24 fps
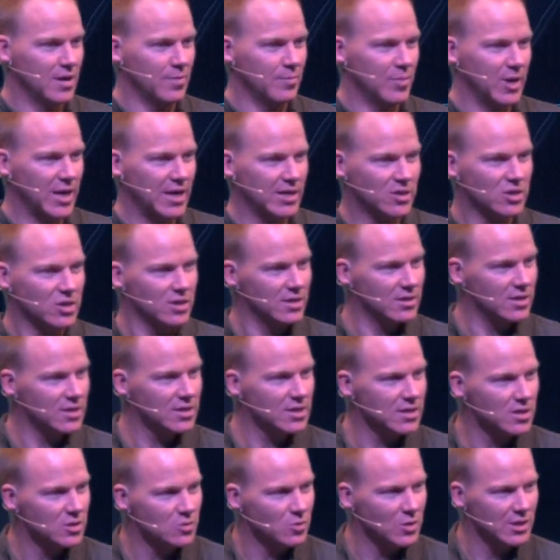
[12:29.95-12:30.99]
but actually
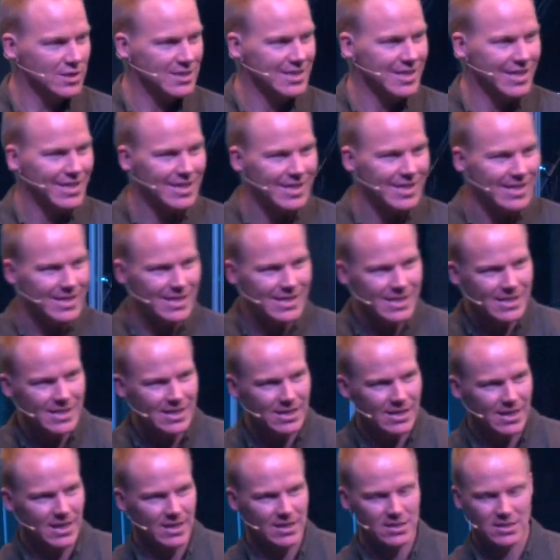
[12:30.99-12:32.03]
this is what's
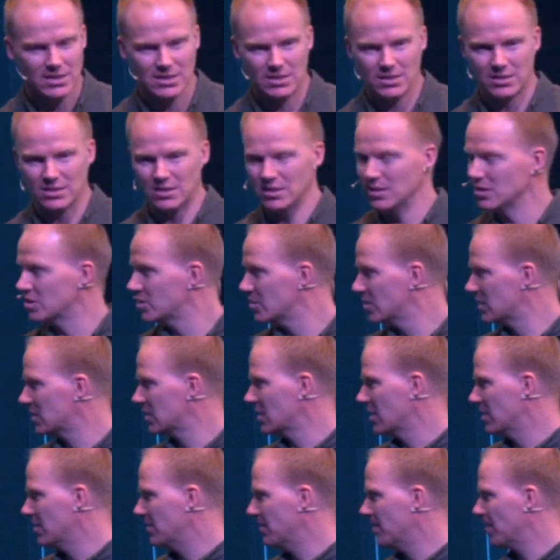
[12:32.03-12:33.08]
leading us into
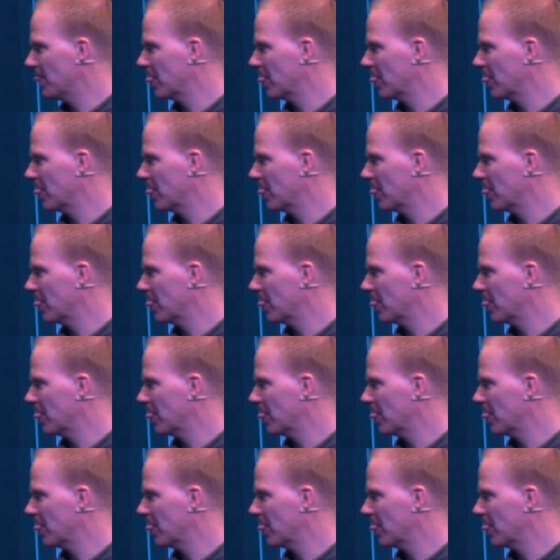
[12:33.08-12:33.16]
sin.